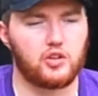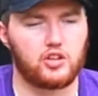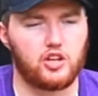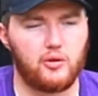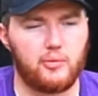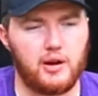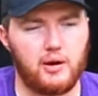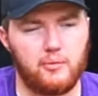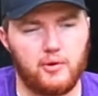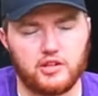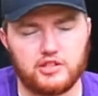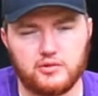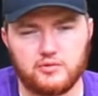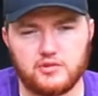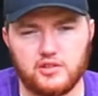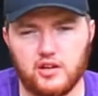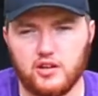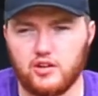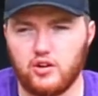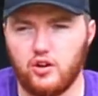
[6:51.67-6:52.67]
look up how much it
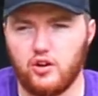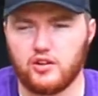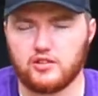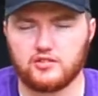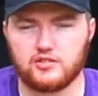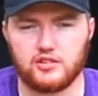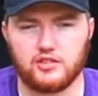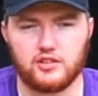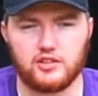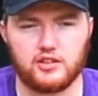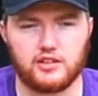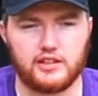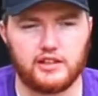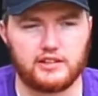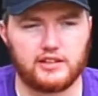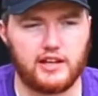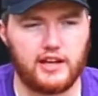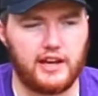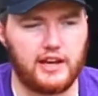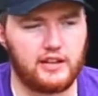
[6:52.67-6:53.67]
was going to cost to
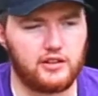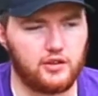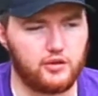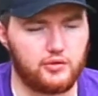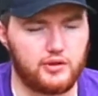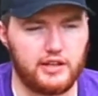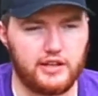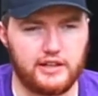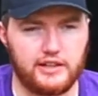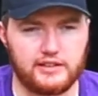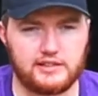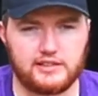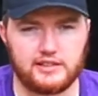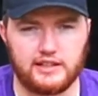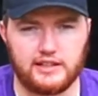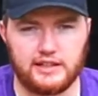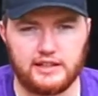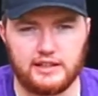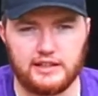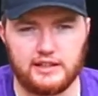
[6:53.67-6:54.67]
get the halo
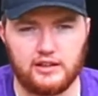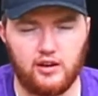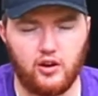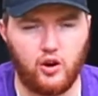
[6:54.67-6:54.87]
kits and